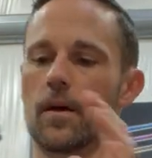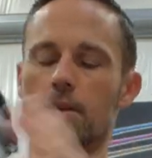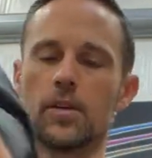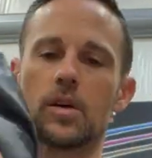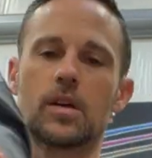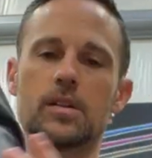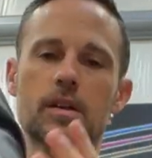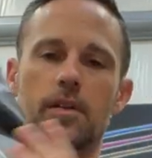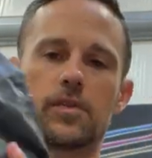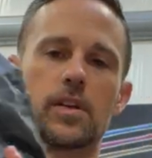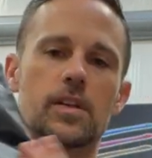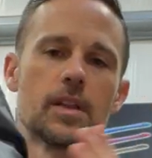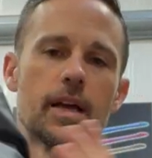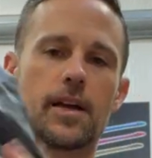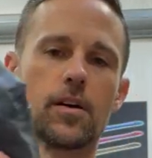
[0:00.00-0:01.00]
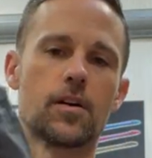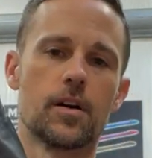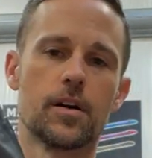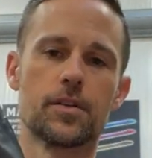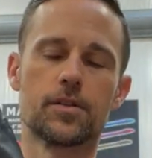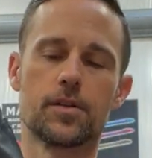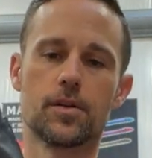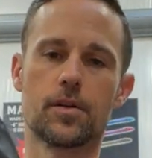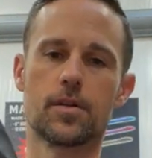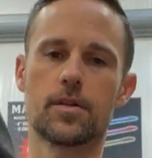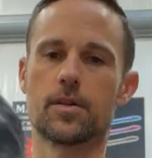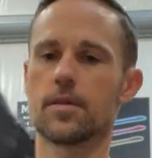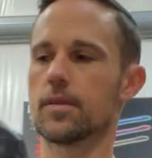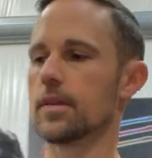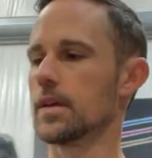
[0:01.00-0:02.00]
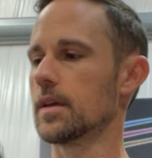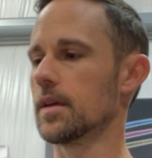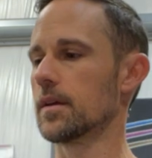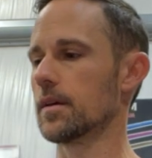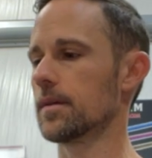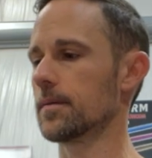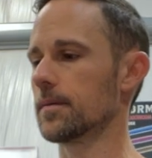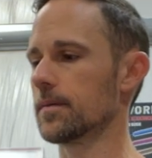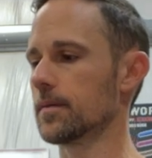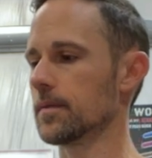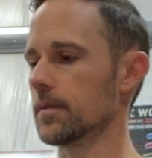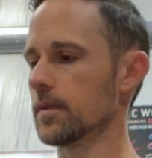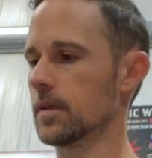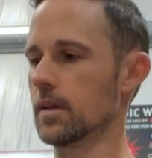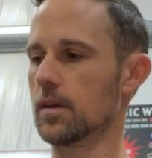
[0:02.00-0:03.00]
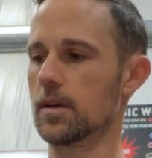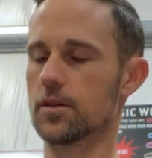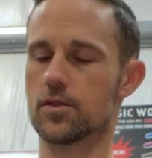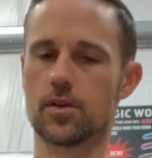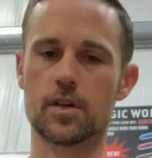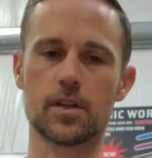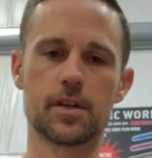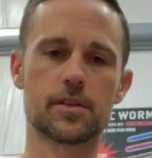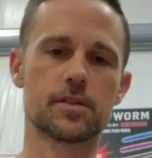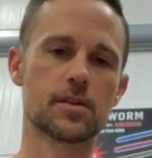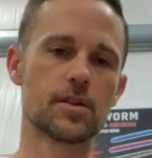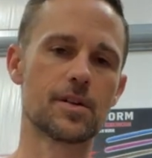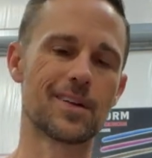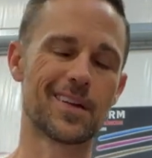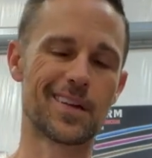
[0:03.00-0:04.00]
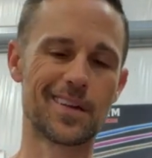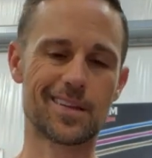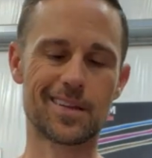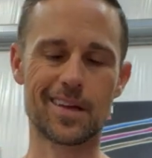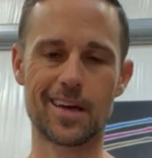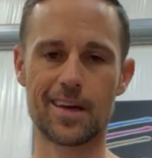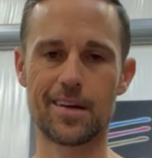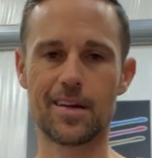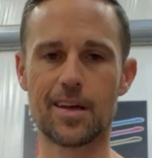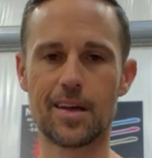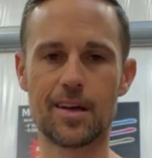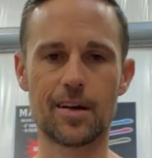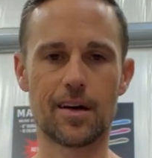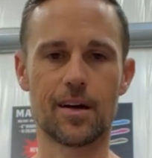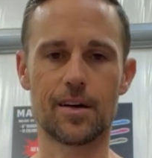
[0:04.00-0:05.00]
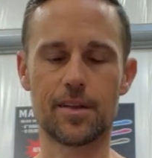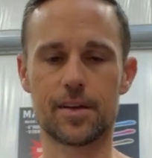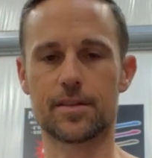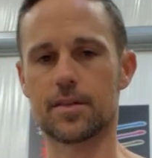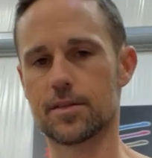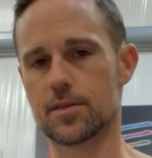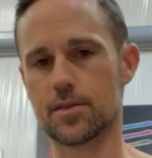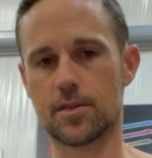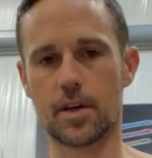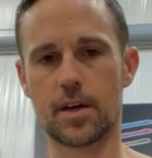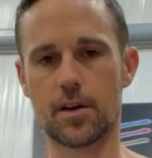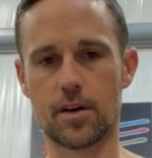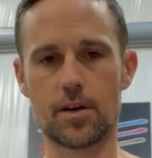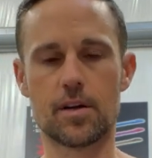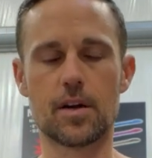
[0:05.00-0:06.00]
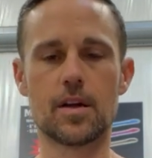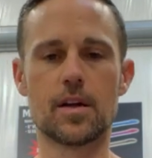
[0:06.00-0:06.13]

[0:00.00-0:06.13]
you can definitely layer under the Adrenaline suit and get that. That's at Striker.